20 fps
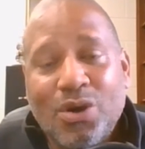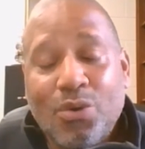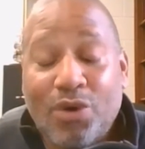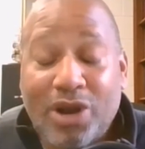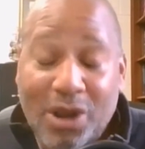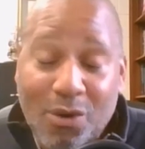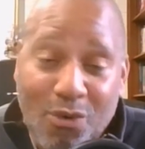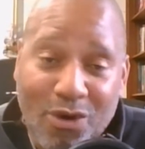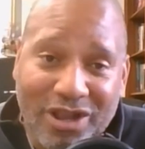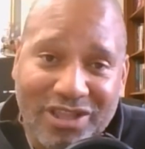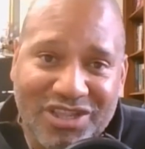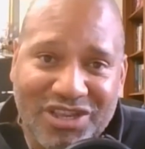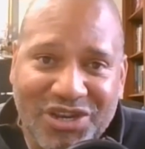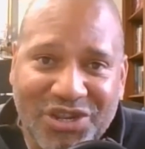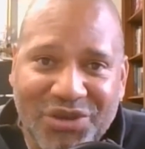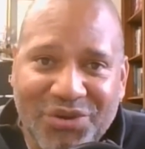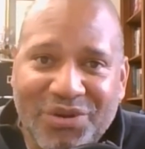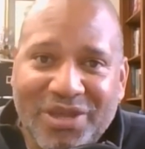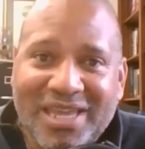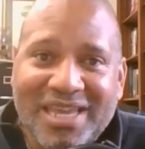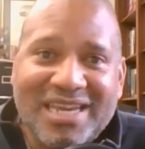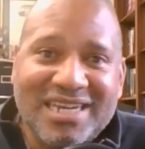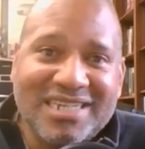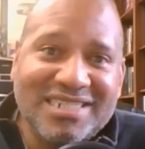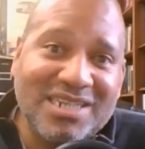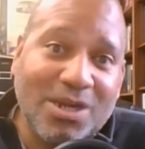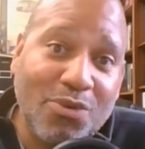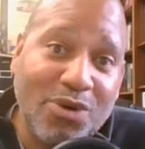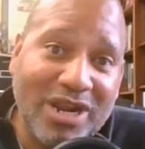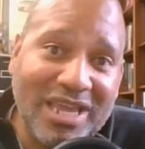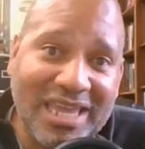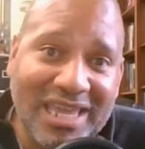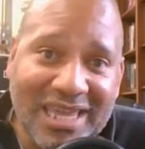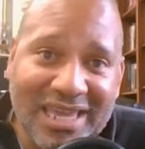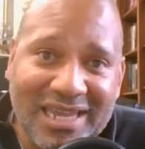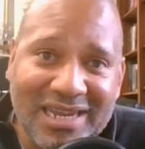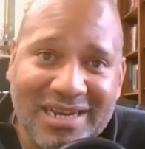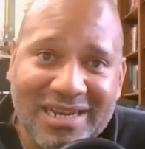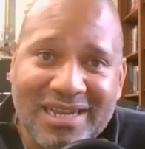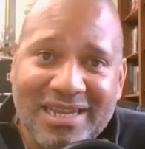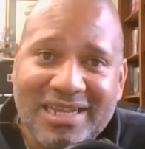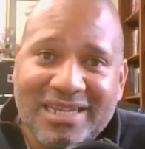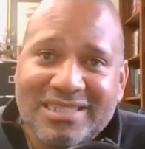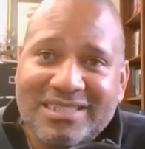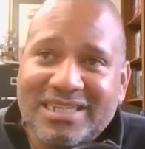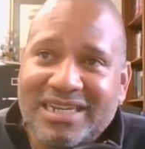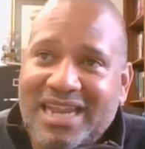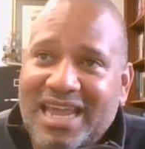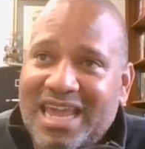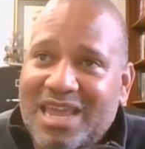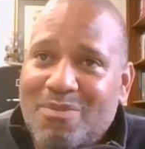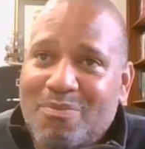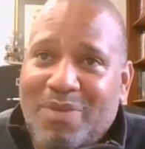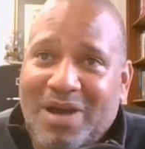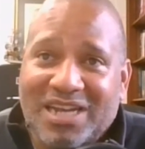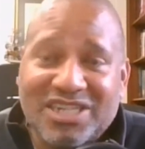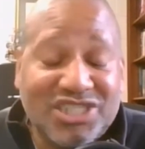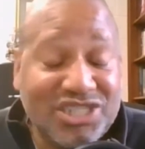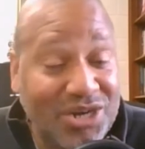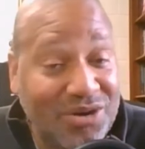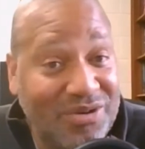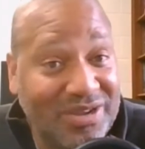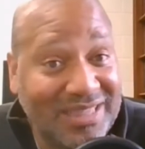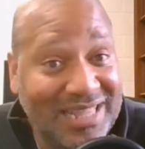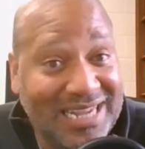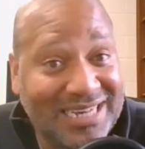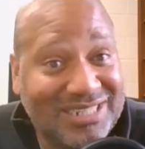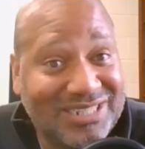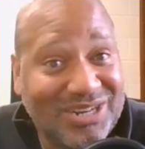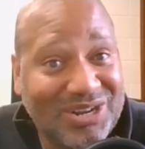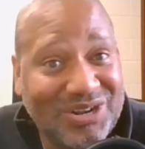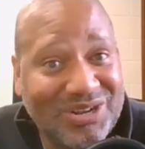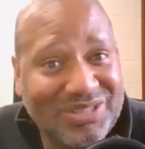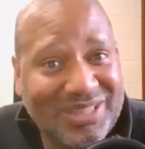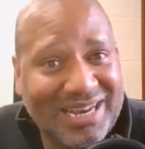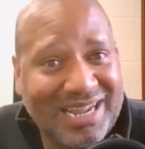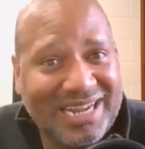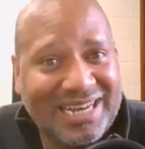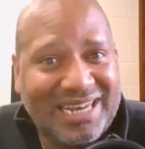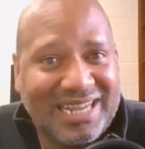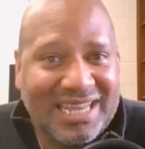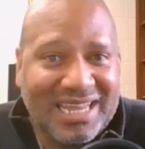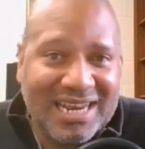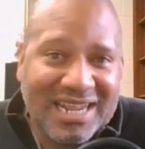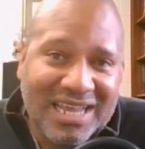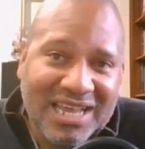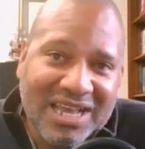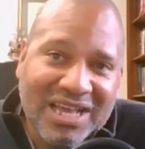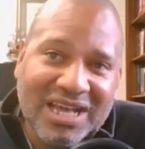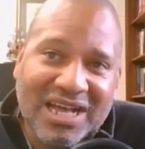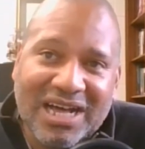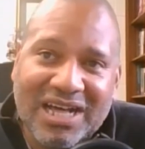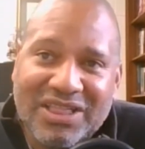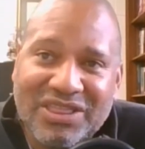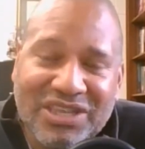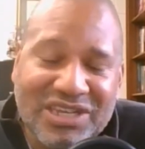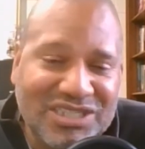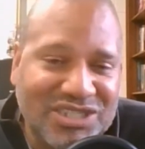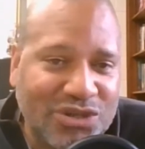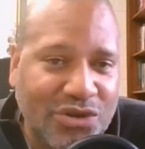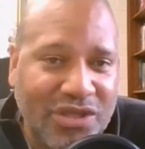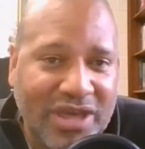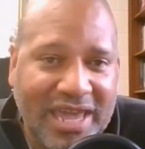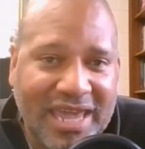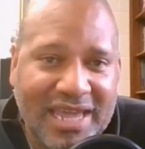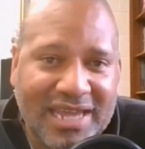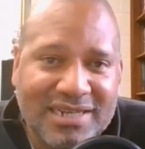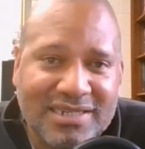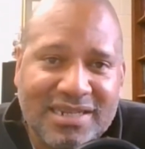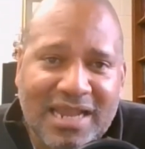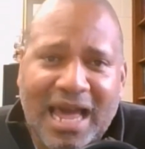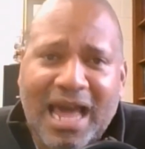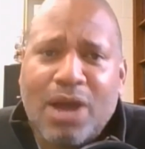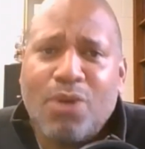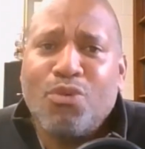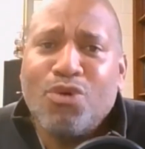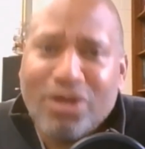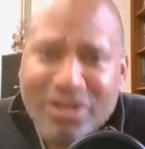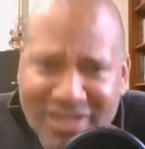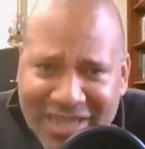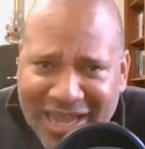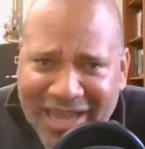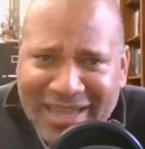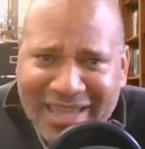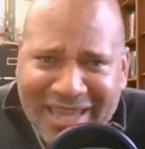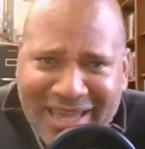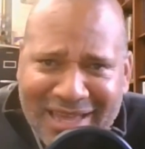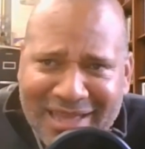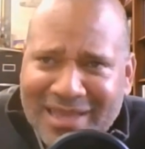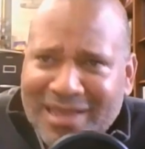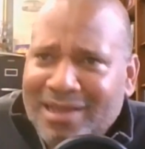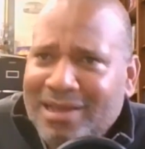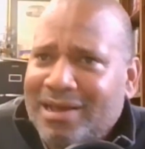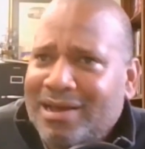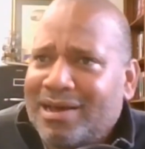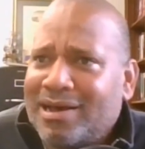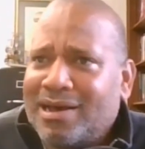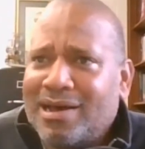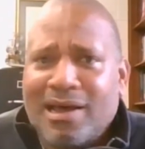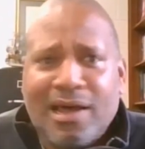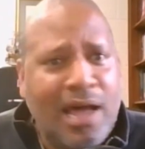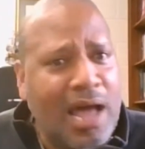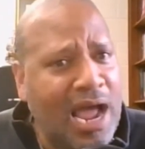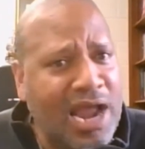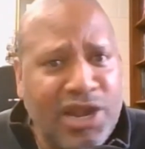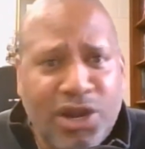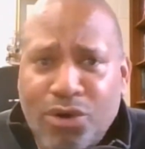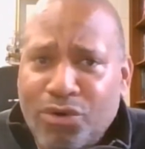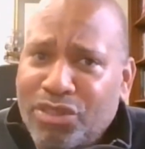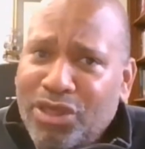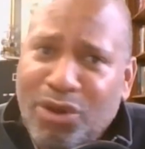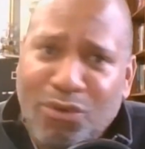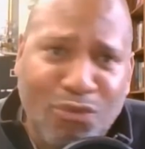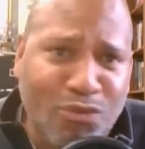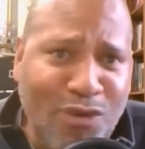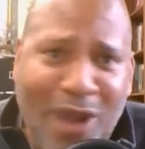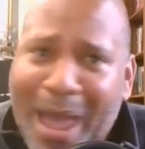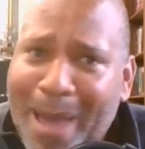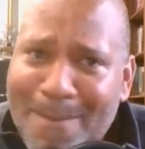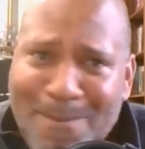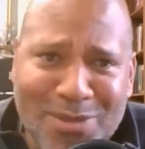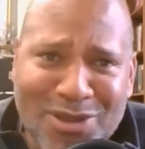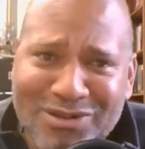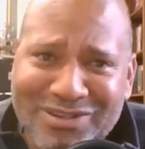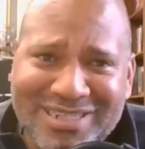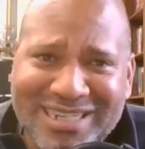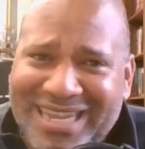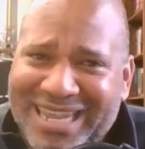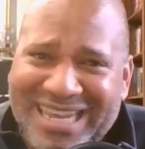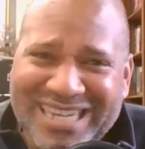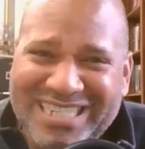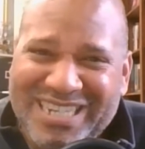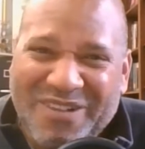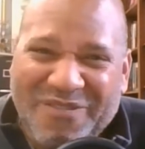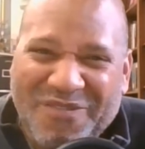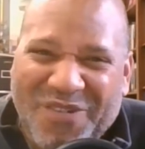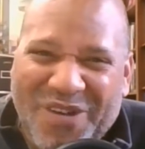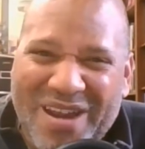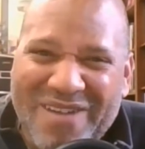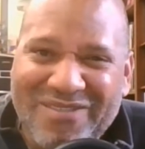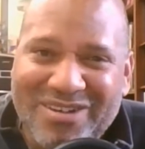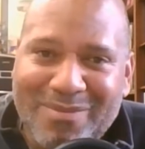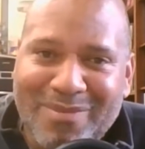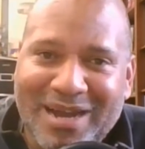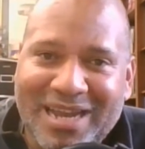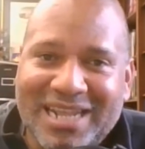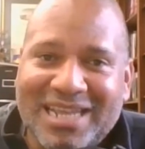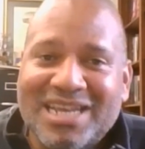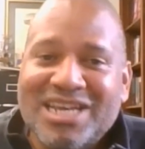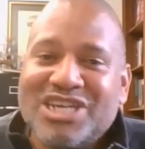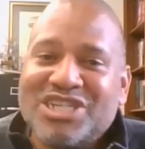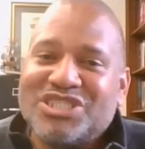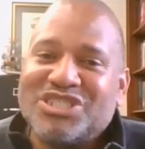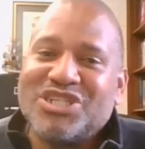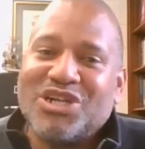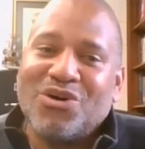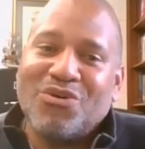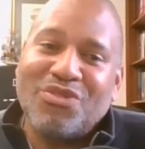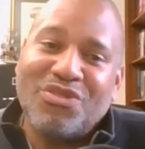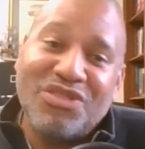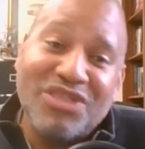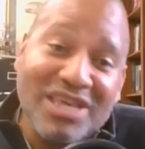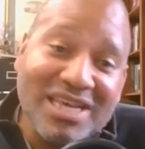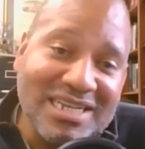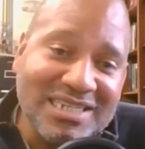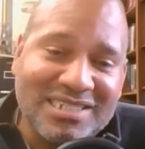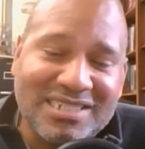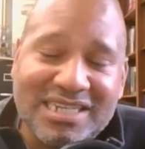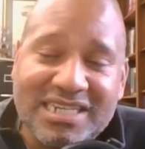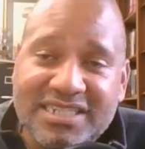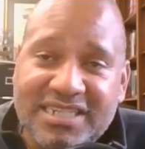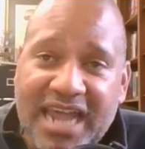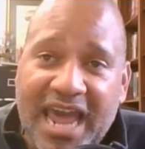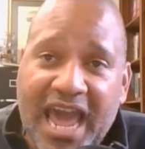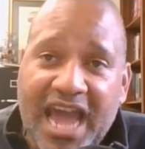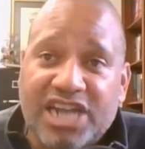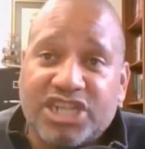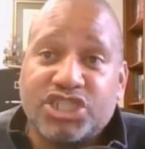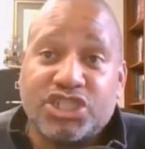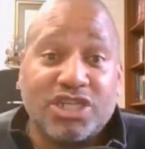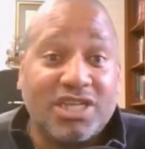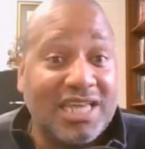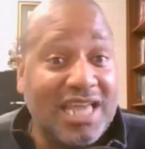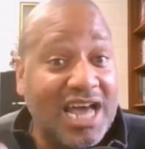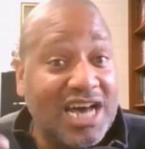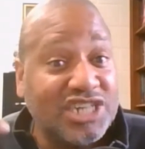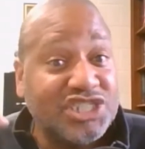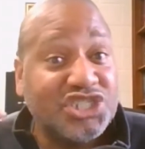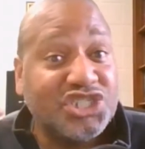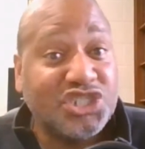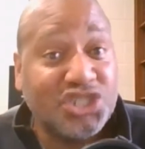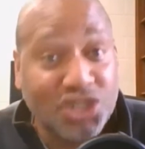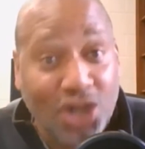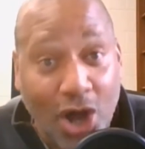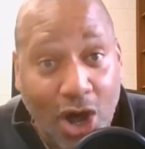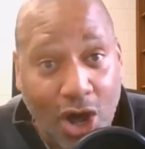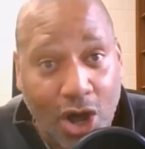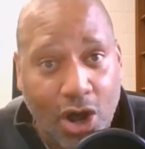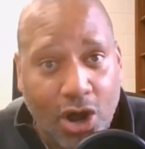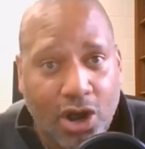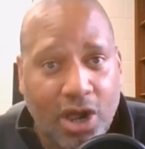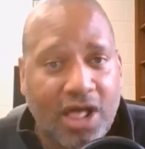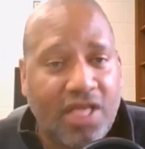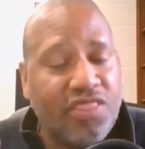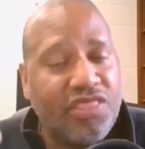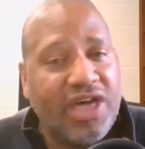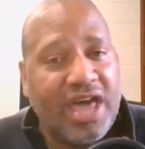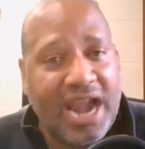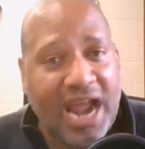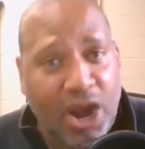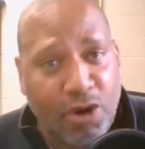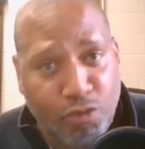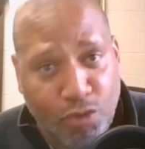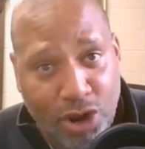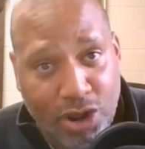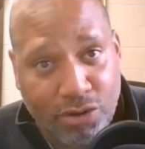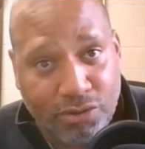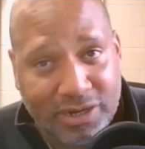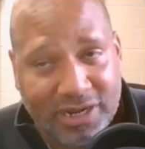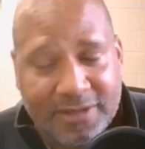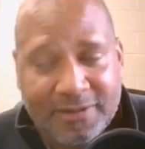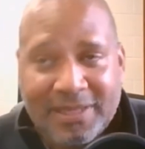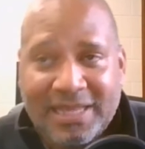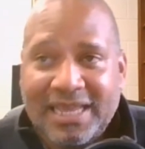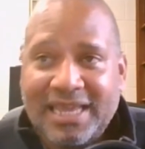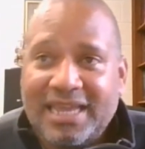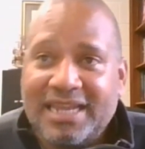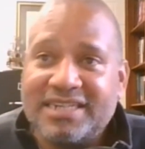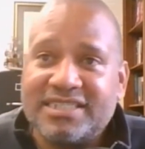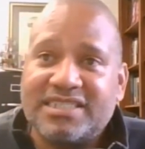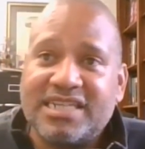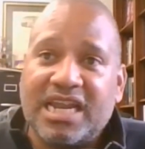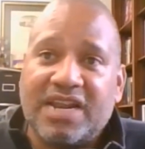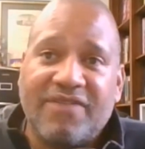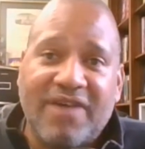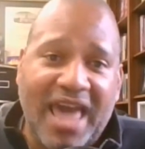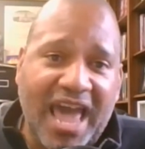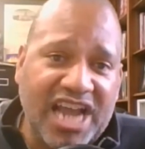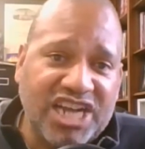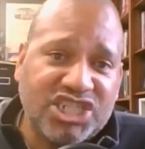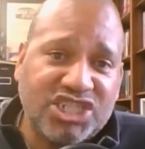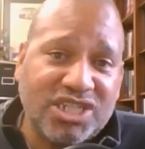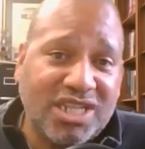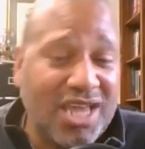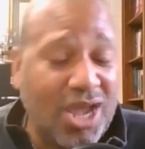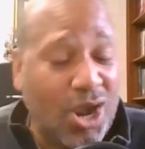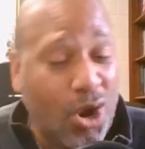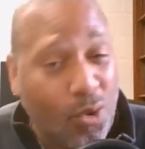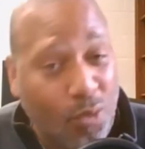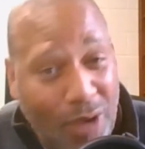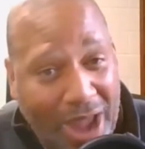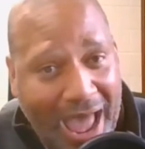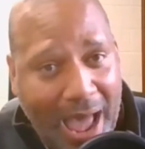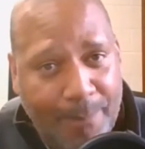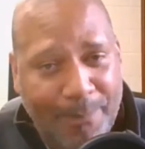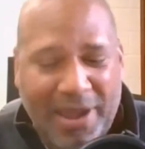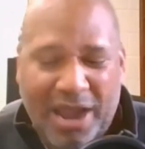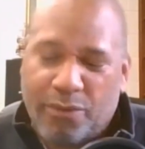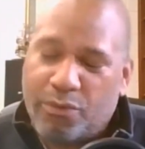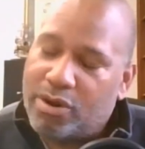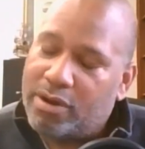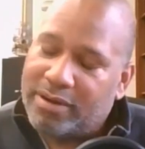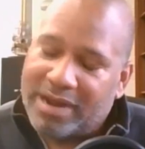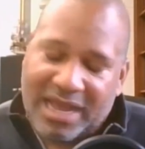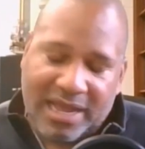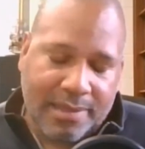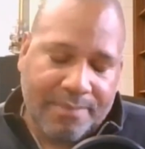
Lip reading: What I wanted to do is I want to end today by sharing that song that I did, These Are the Hands. I will tell you, I know that rap music isn't for everybody, so this is actually a song that I wrote instead of actually a rap I wrote.